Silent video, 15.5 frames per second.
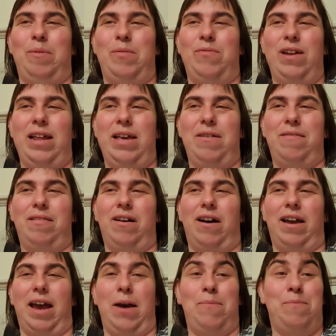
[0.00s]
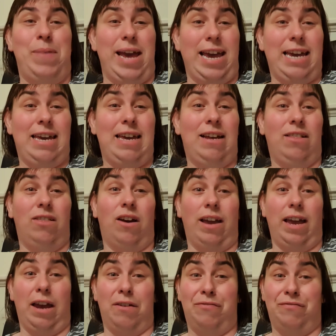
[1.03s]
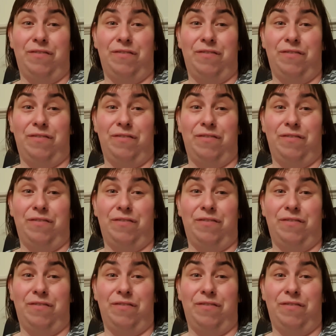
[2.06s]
really like a big like a